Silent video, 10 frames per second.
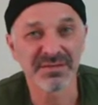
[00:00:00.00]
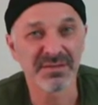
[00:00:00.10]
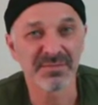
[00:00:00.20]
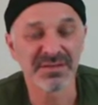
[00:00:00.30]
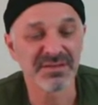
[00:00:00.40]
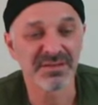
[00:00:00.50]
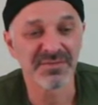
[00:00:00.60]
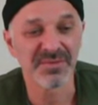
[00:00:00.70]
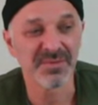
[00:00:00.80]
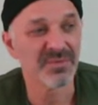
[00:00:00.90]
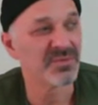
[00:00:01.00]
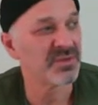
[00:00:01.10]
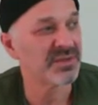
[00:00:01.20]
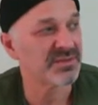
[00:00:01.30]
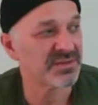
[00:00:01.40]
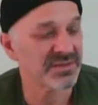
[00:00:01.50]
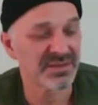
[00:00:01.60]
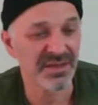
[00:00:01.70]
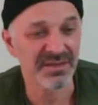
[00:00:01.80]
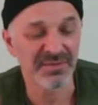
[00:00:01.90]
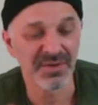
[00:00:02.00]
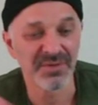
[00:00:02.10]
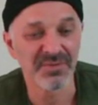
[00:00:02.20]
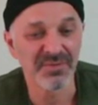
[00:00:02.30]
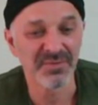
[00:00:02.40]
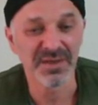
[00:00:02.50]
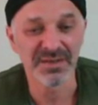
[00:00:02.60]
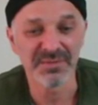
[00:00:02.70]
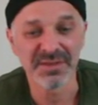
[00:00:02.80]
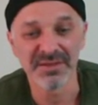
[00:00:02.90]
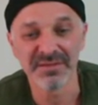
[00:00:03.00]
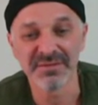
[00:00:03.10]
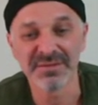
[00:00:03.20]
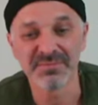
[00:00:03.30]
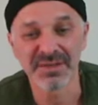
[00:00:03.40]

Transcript: They had been sitting for weeks just down the road waiting to be delivered,